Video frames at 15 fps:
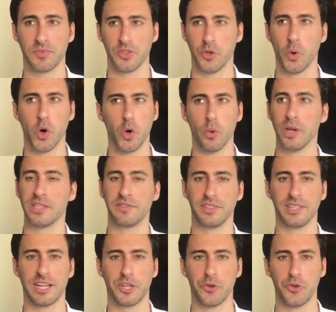You always
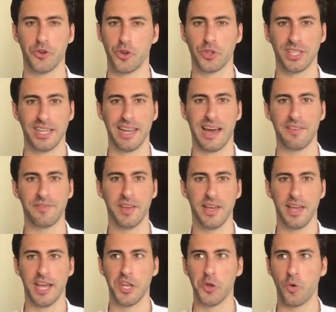feel like you're not enough,
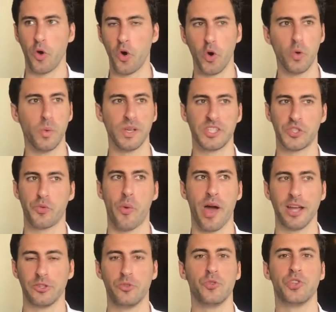and you're always
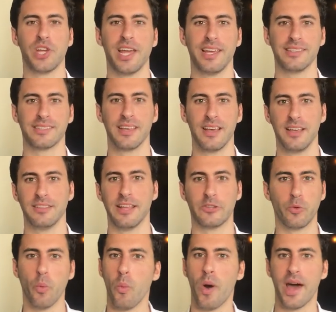trying to chase
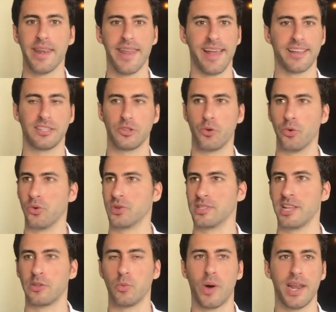that one next course,
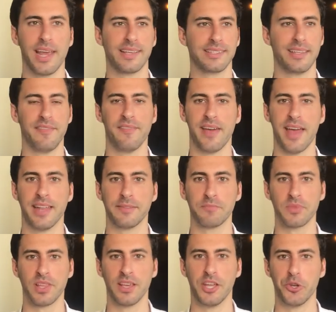that one next
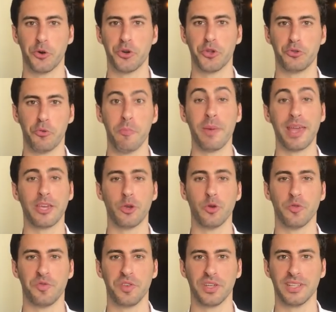event, in order to make
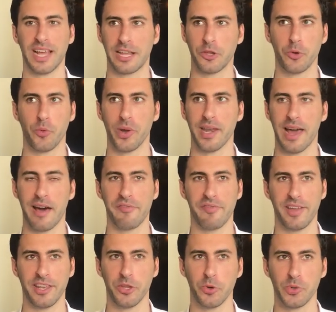you feel like you're
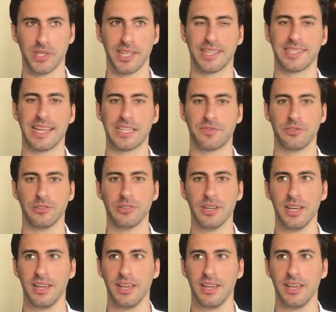enough and you're successful.